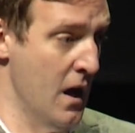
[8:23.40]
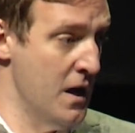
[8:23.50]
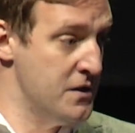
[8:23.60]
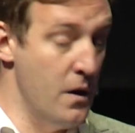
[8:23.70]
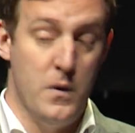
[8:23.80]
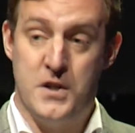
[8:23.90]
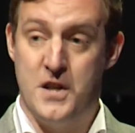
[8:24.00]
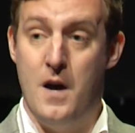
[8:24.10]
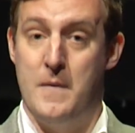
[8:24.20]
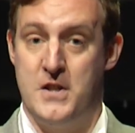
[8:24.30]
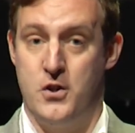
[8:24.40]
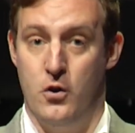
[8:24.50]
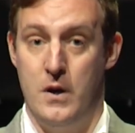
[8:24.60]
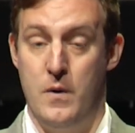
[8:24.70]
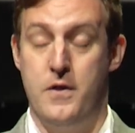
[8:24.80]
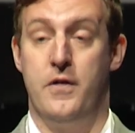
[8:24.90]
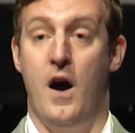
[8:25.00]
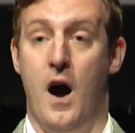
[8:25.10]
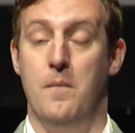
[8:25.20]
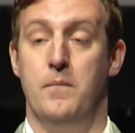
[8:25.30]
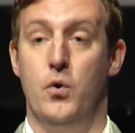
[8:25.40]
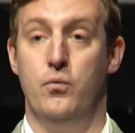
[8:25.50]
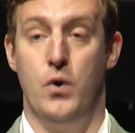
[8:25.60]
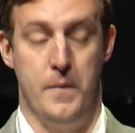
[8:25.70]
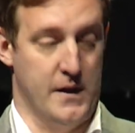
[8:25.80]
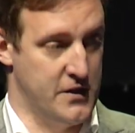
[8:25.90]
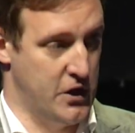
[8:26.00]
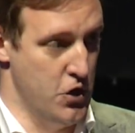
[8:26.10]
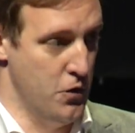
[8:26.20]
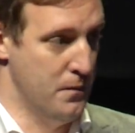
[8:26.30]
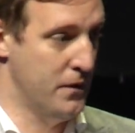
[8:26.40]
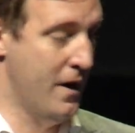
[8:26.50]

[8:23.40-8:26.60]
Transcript: So I want to start my story with the humble Rubiks Cube.